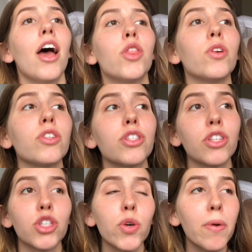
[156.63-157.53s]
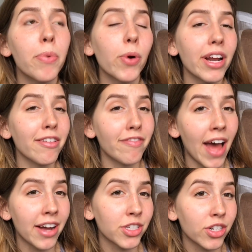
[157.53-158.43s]
There's two important
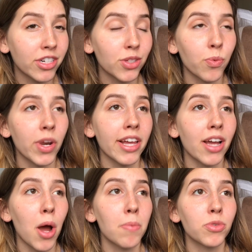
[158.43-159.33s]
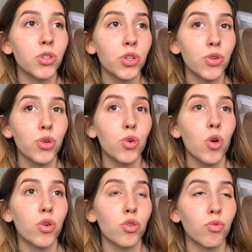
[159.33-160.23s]
factors when it comes
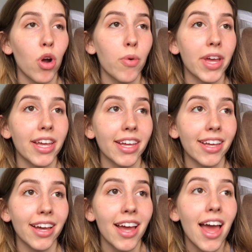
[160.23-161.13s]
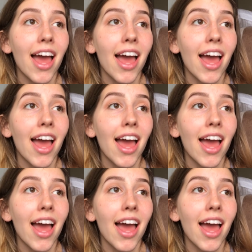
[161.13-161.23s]
to growing